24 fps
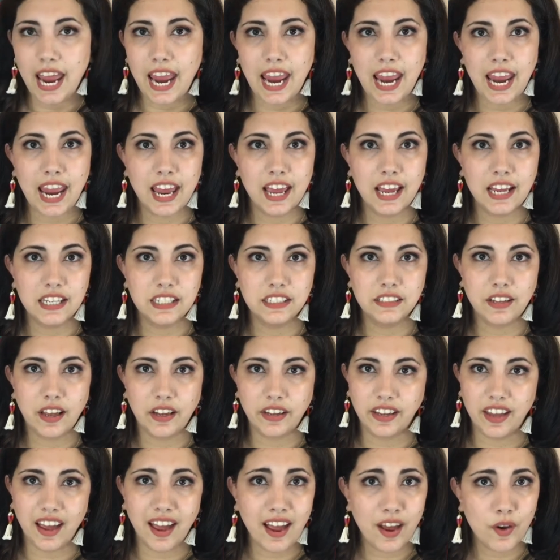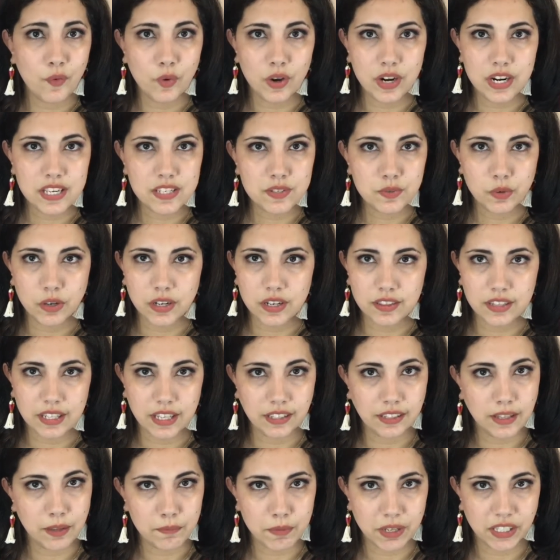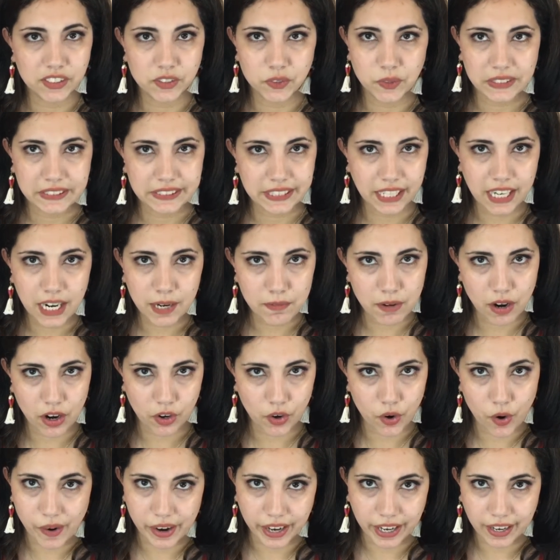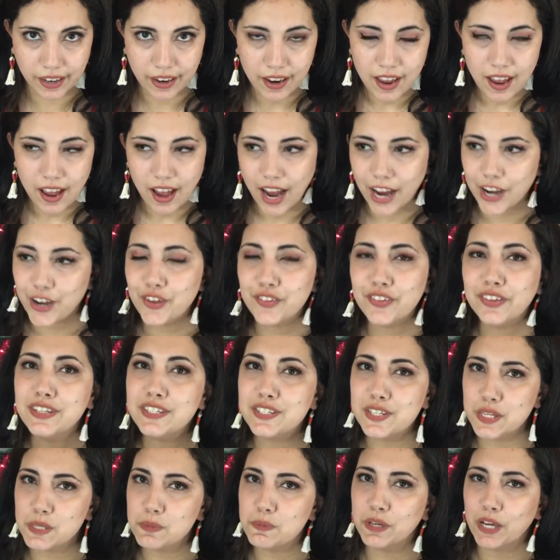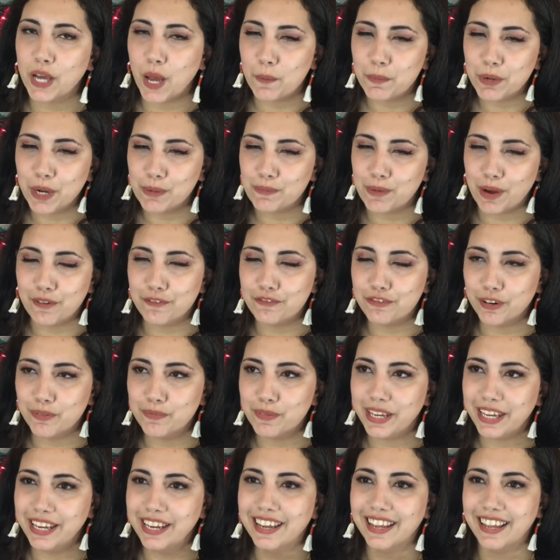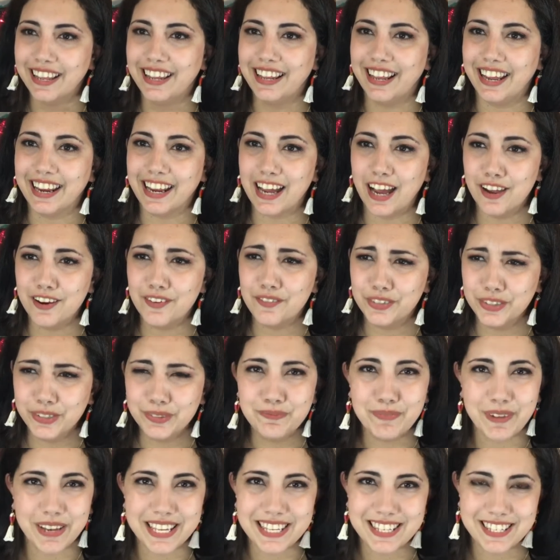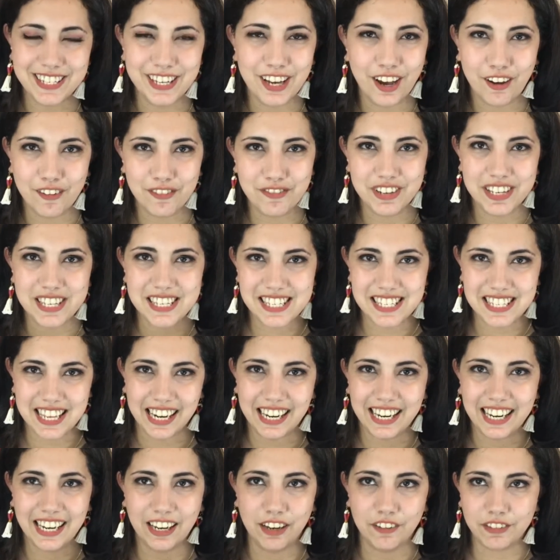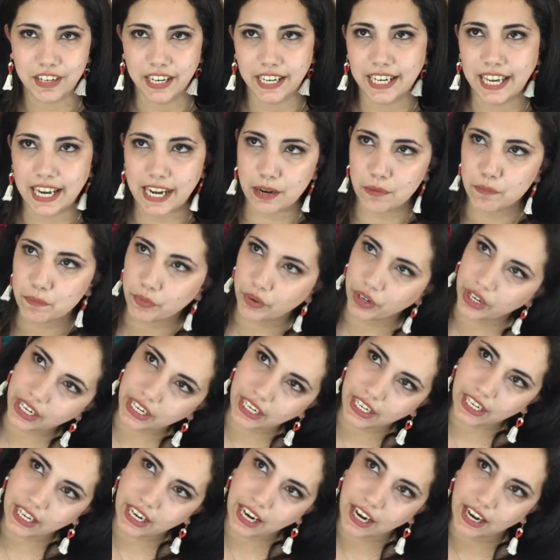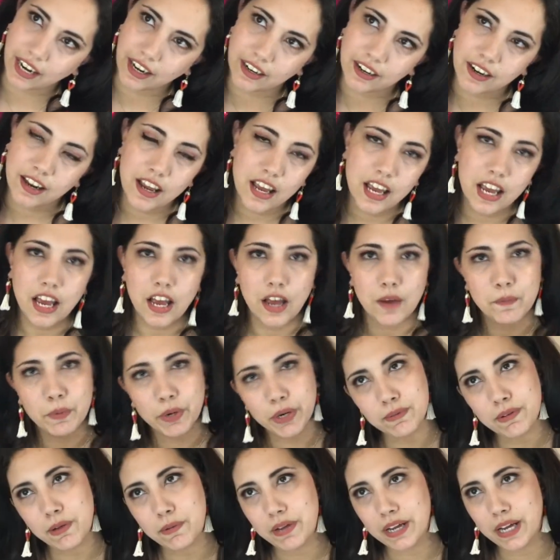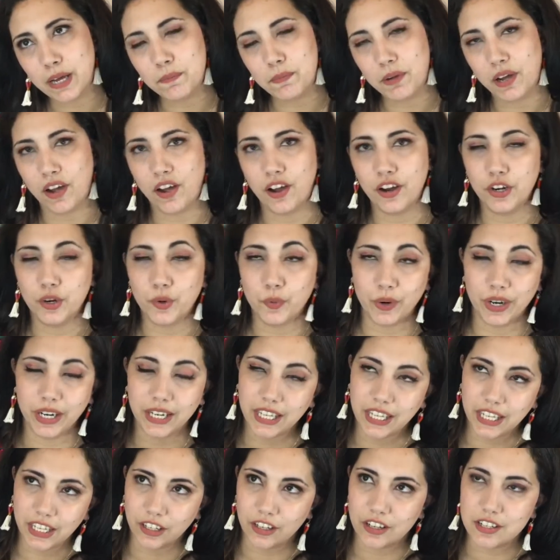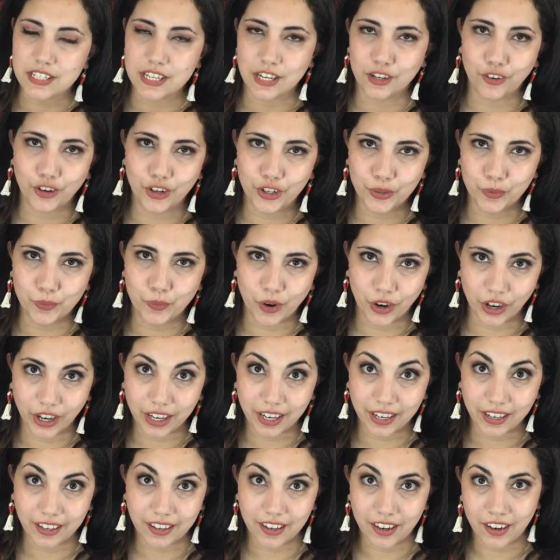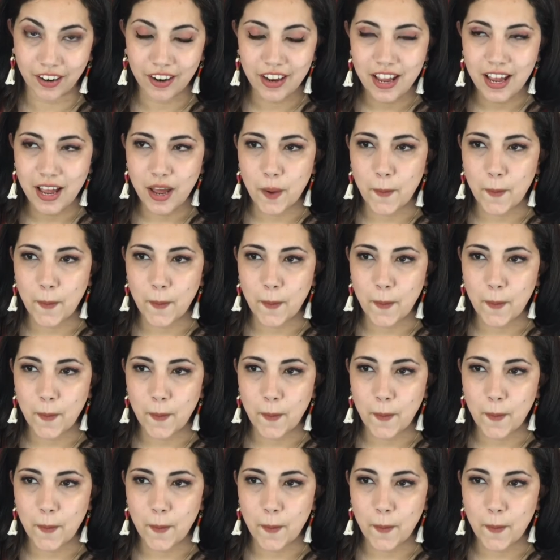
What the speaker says: And yeah, what is one thing that makes you excited about going? I know that since becoming a mom for me, like I do miss the office setting of like getting pretty and putting my makeup on and wearing heels and going to work, you know.